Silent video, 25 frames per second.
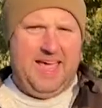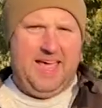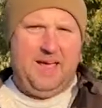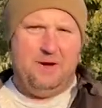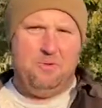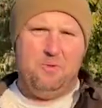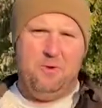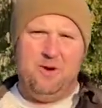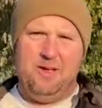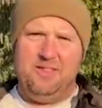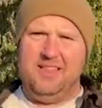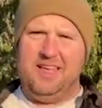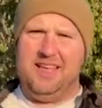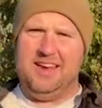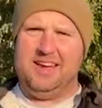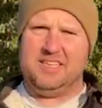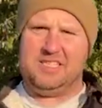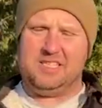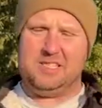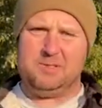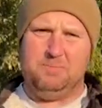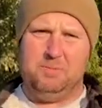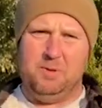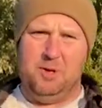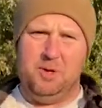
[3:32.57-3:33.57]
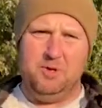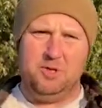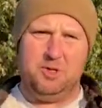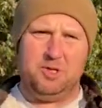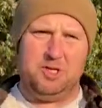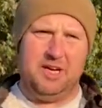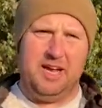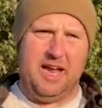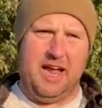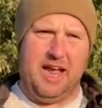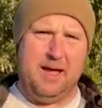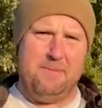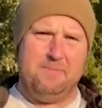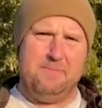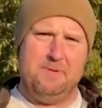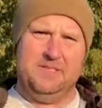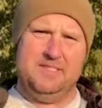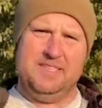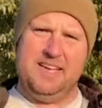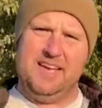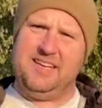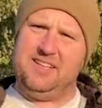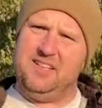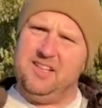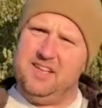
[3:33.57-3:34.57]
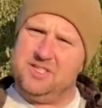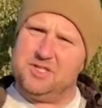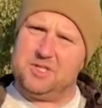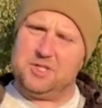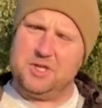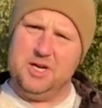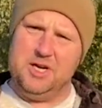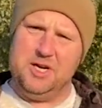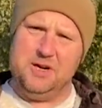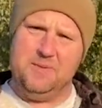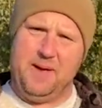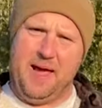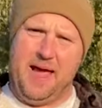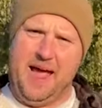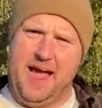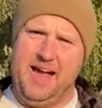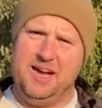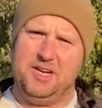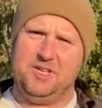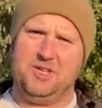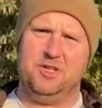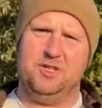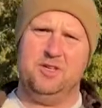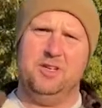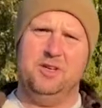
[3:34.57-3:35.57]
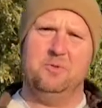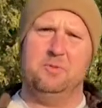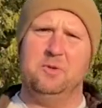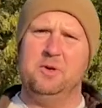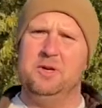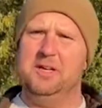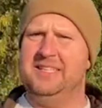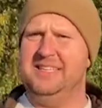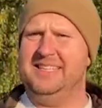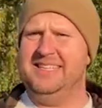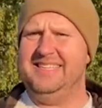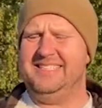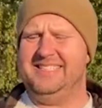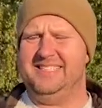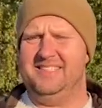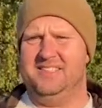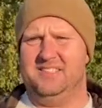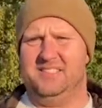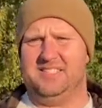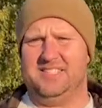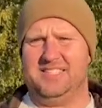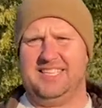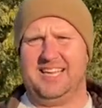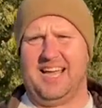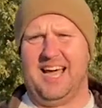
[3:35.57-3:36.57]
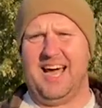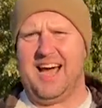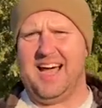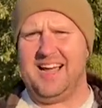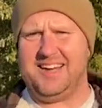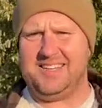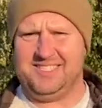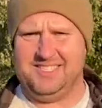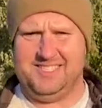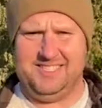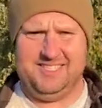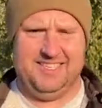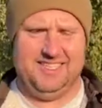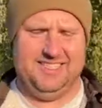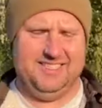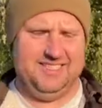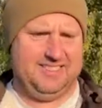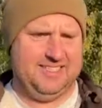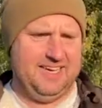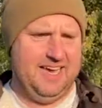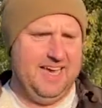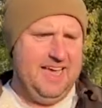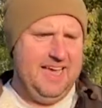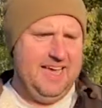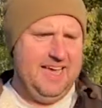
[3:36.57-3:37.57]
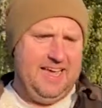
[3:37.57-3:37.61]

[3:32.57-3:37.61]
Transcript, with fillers: And when that explosion happens, that Clostridium actually releases toxins